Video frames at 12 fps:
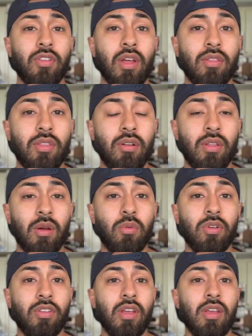out there that
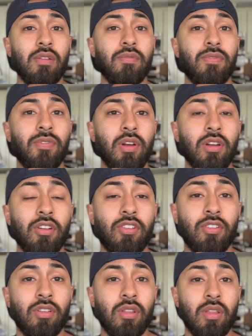were taking
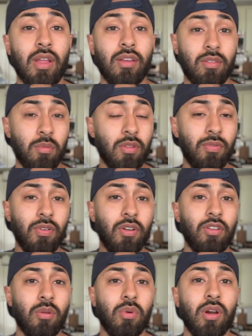footage, that some of the footage
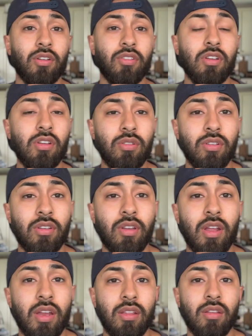that we're actually using
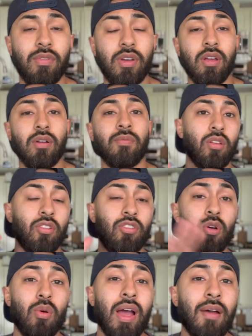today in the video.
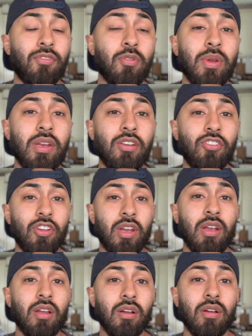So after meeting
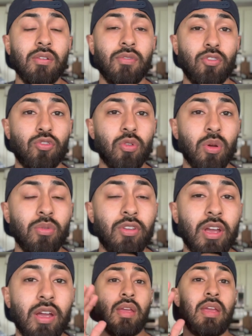Jake of
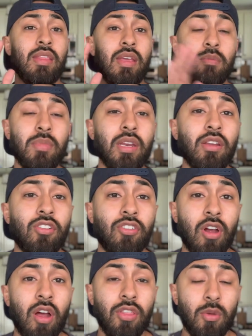Dronedek and then meeting
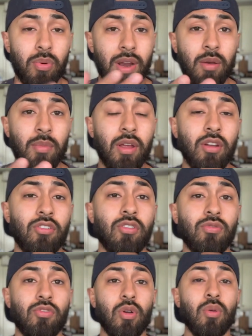Sean, the brand manager
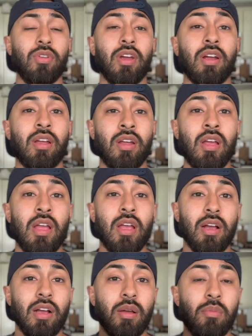of Dronedek,
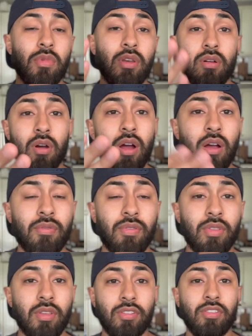Um,
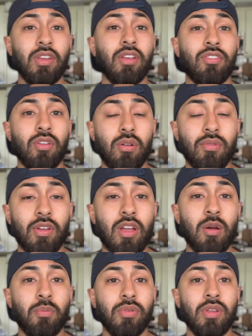Nirav, the C S O of the
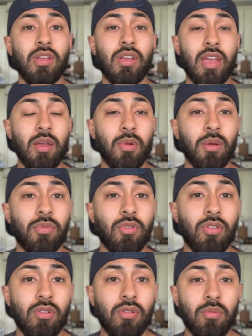company, came up
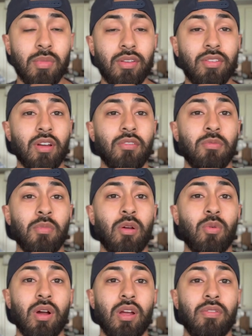to myself and my
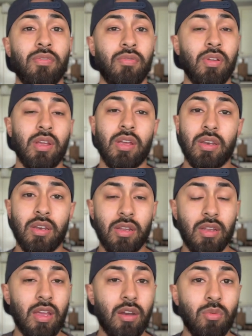wife, and
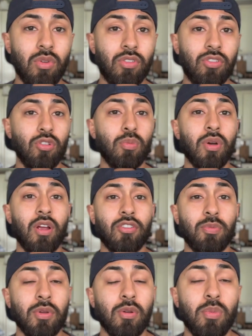again was super
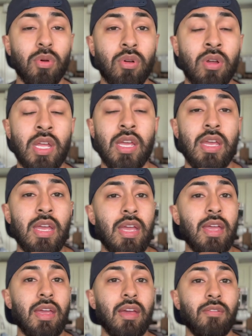hospitable.
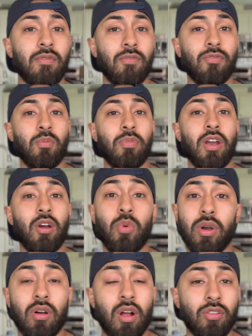And from there, we
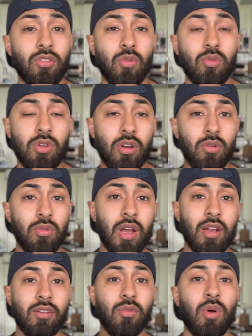were also, you know,
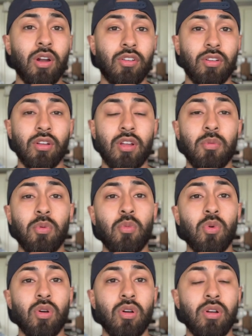got to watch a couple
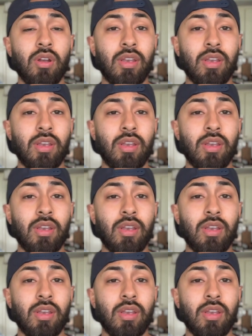more